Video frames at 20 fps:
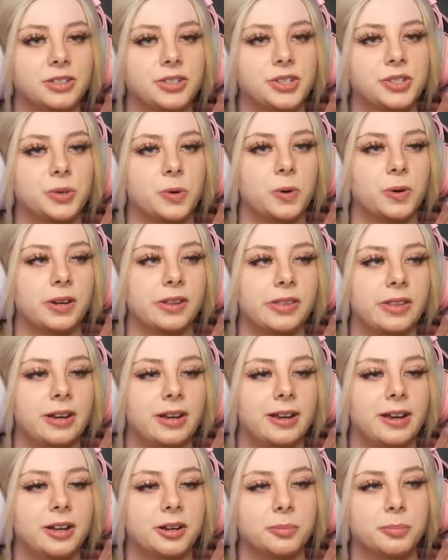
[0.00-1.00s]
a sword and then
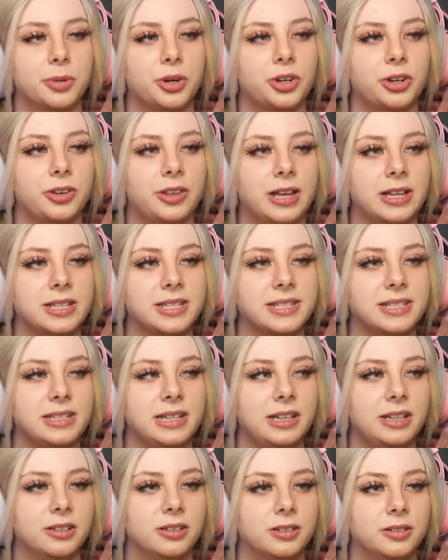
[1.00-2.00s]
I gotta murder that
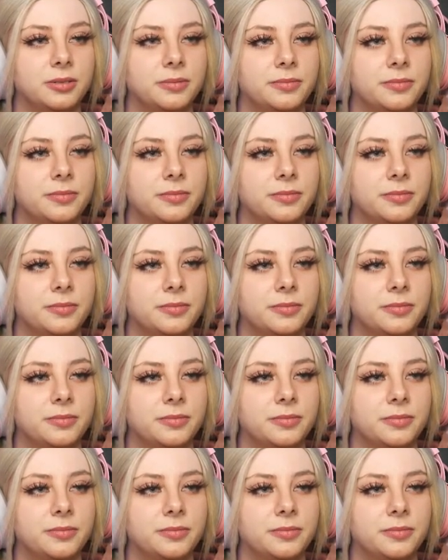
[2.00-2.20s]
snail